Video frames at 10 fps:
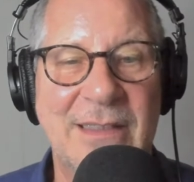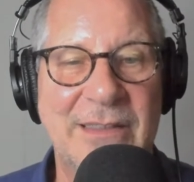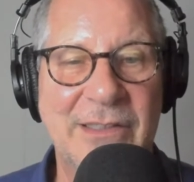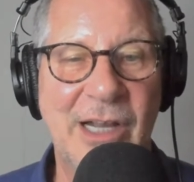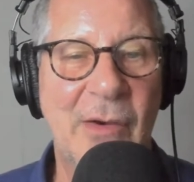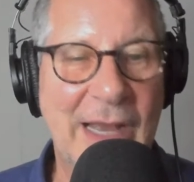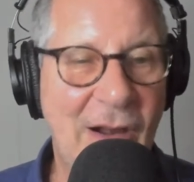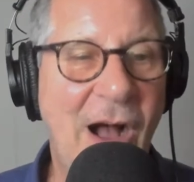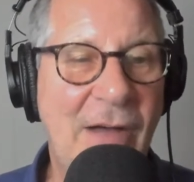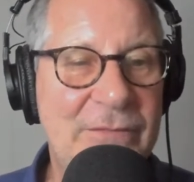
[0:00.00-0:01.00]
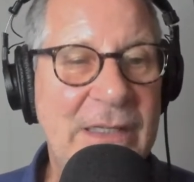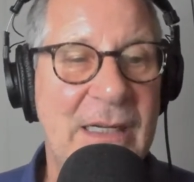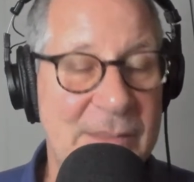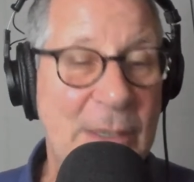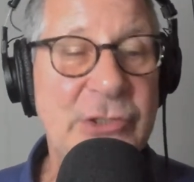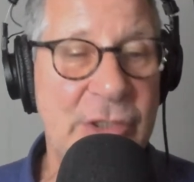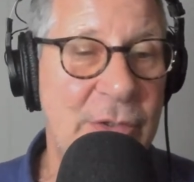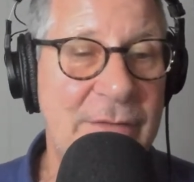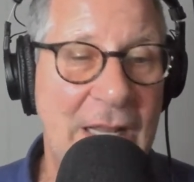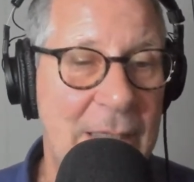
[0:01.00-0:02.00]
you know, and often, especially
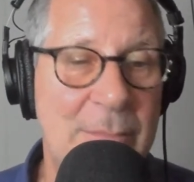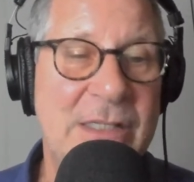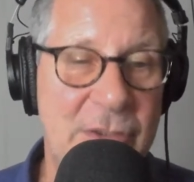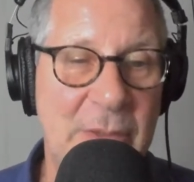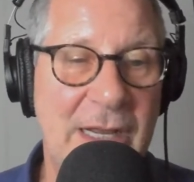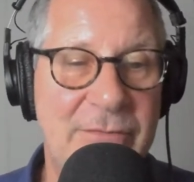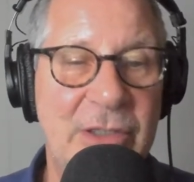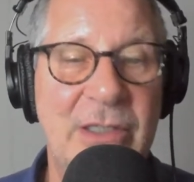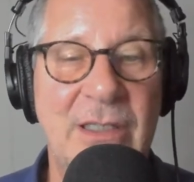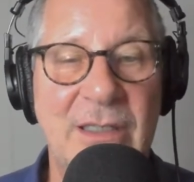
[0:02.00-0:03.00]
new developments or whatever,